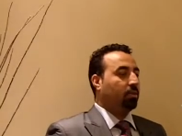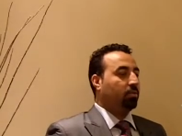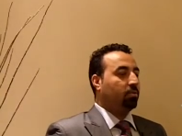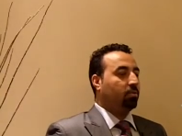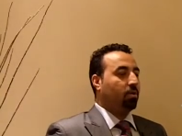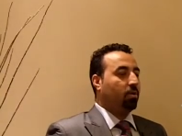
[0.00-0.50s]

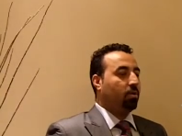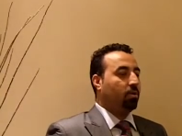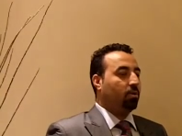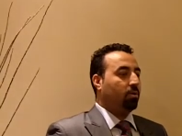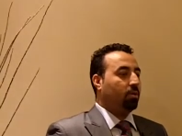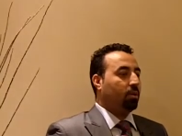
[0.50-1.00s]

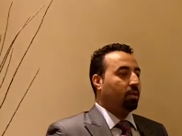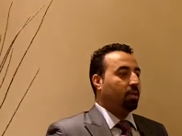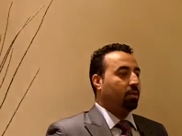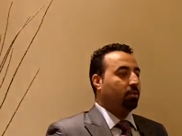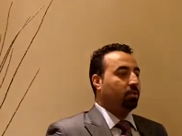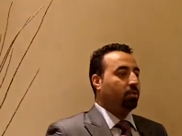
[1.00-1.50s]
So
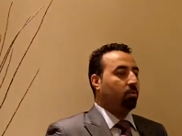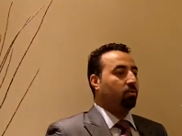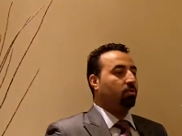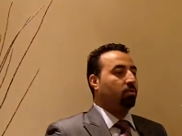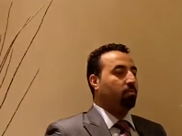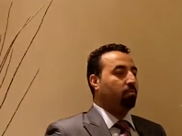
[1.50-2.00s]
it
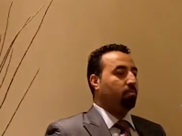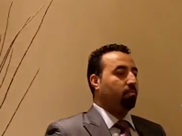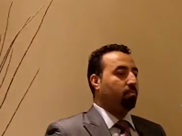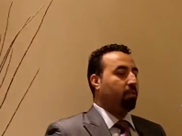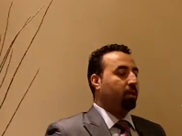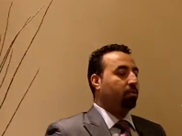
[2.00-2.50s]
shows you,
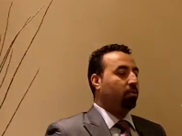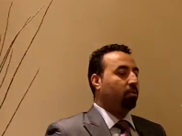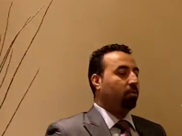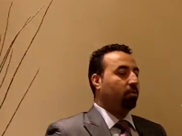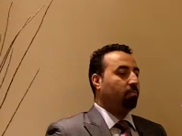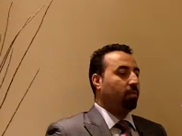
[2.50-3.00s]
makes you
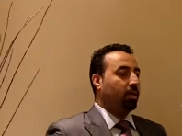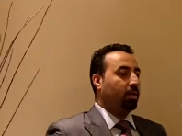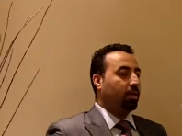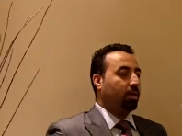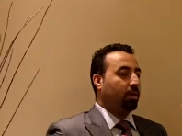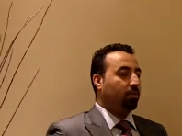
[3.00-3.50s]
look
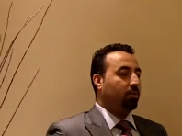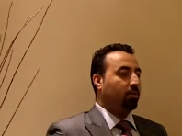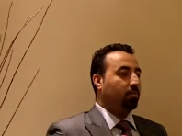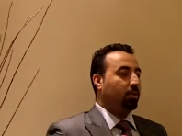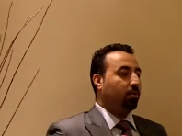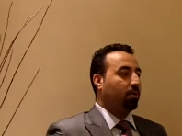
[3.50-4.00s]
big, and you
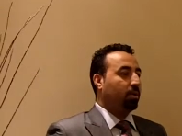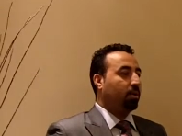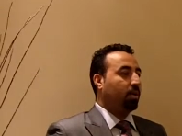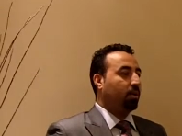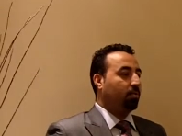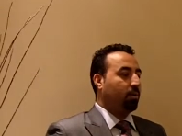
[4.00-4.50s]
will be
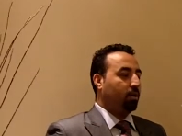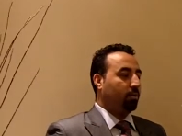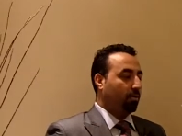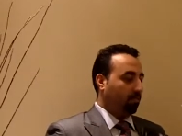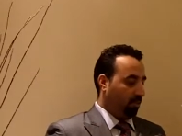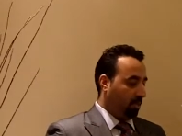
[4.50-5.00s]
looking like
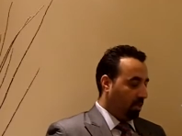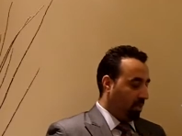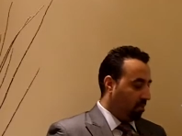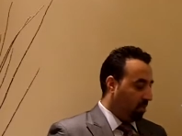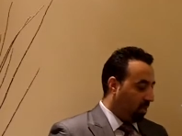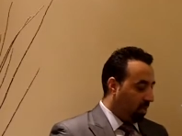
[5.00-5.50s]
part of a
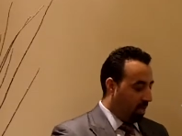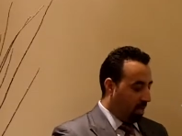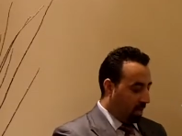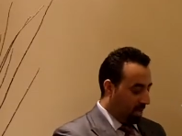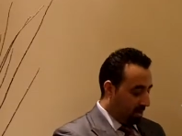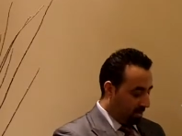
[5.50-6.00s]
team.
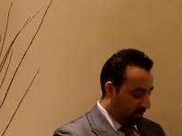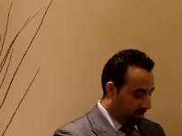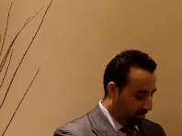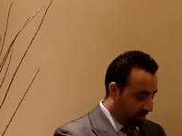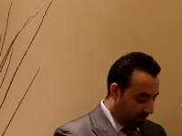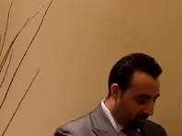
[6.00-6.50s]
And
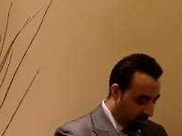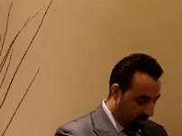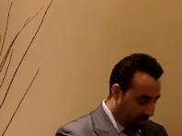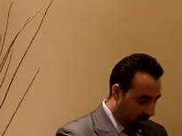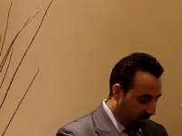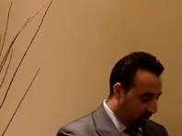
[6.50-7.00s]
the seven
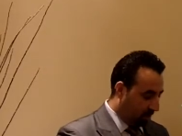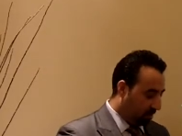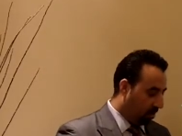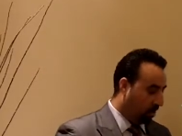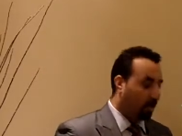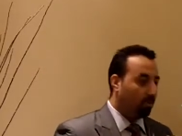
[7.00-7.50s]
things
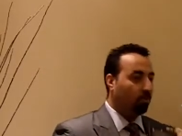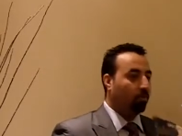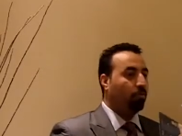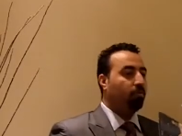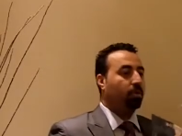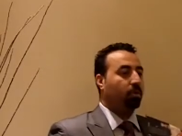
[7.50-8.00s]
that you can
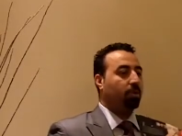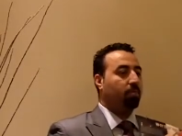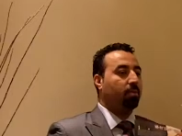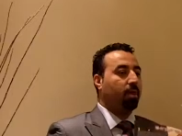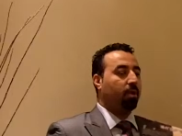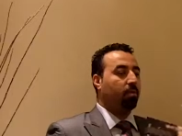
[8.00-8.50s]
do for
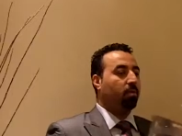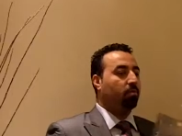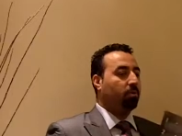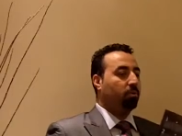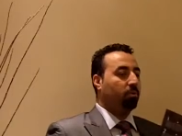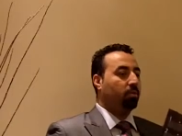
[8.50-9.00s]
them, I
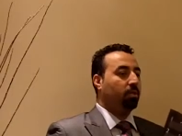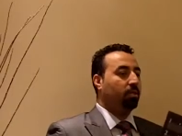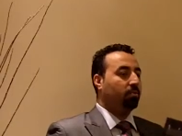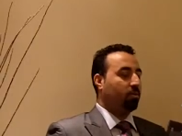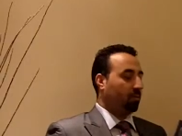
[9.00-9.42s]
hope you do it.